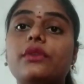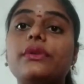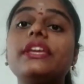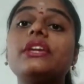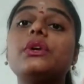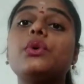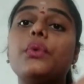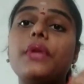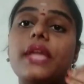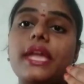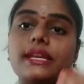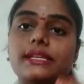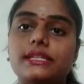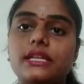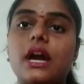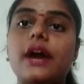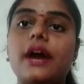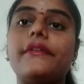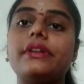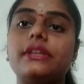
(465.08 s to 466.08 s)

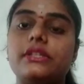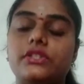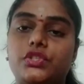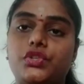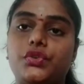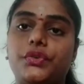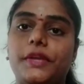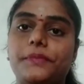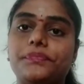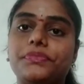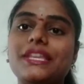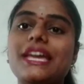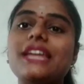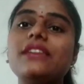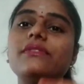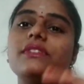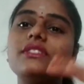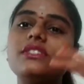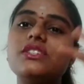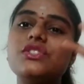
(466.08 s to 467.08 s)
recreate our history,
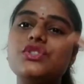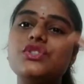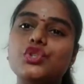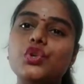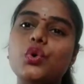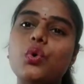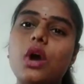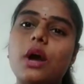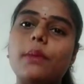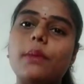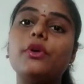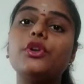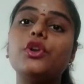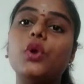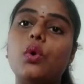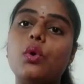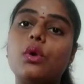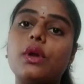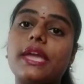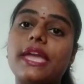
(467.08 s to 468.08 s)
and we just know
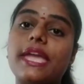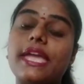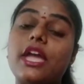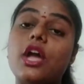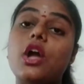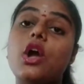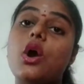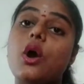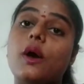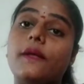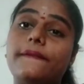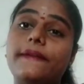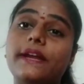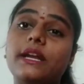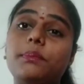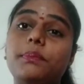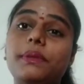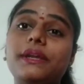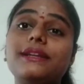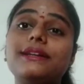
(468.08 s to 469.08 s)
about, okay, on
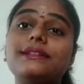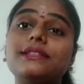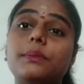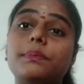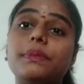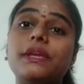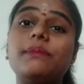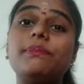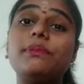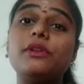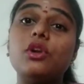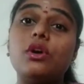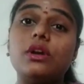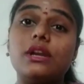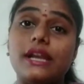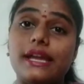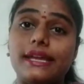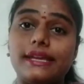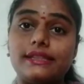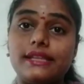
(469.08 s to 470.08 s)
that period the people
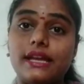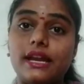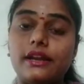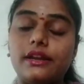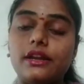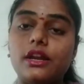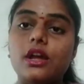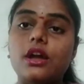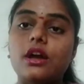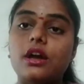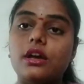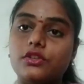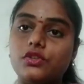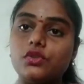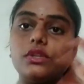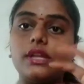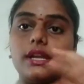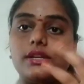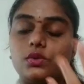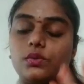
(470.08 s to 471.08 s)
are like that.
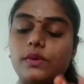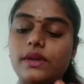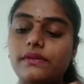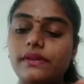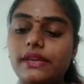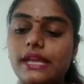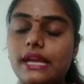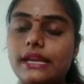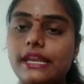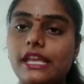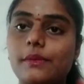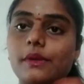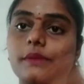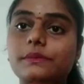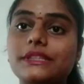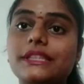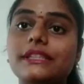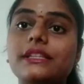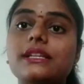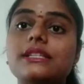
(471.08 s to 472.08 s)
So that's why we can
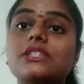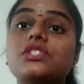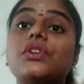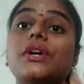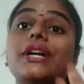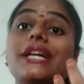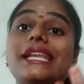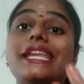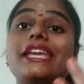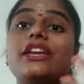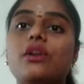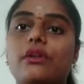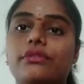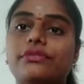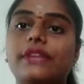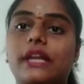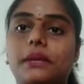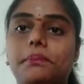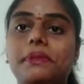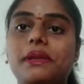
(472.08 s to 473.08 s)
able the struggling
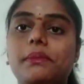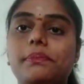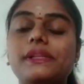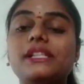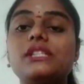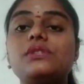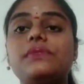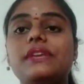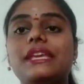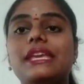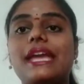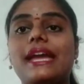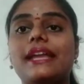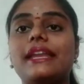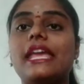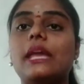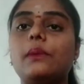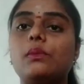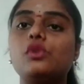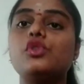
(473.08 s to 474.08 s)
of that peoples we
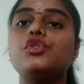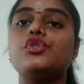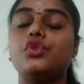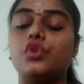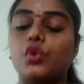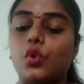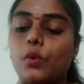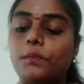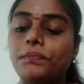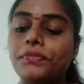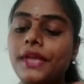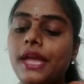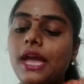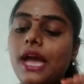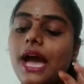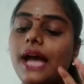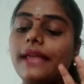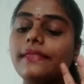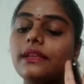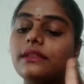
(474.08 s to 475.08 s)
can able to know.
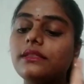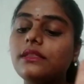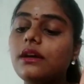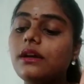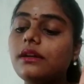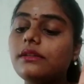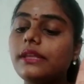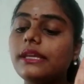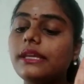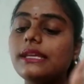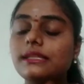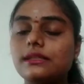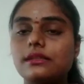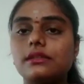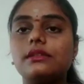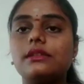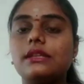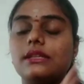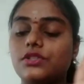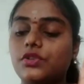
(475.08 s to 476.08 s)
And the third thing
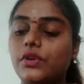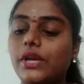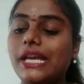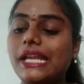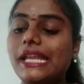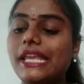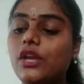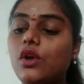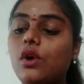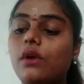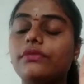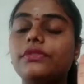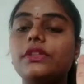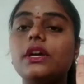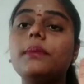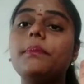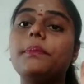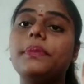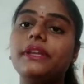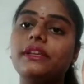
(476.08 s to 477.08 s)
is the struggling
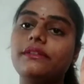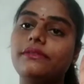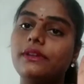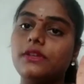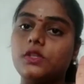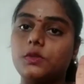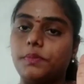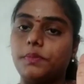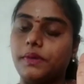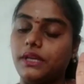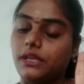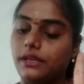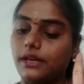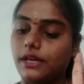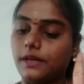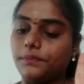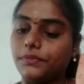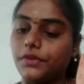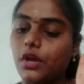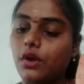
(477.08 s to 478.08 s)
of the previous
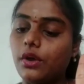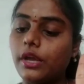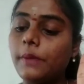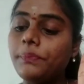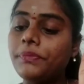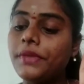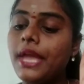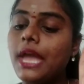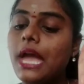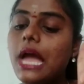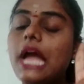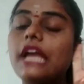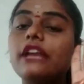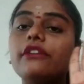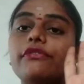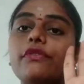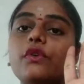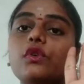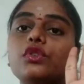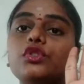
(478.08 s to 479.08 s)
period. Okay,
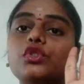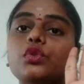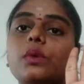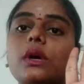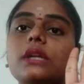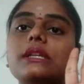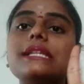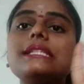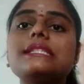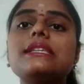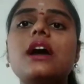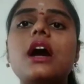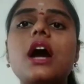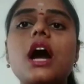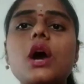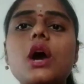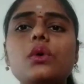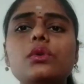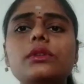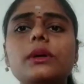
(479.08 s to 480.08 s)
and fourth one is
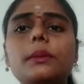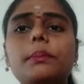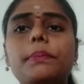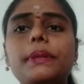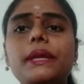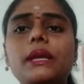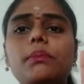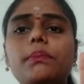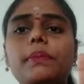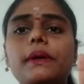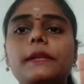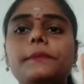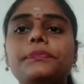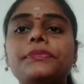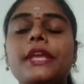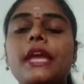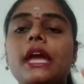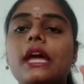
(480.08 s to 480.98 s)
how the people.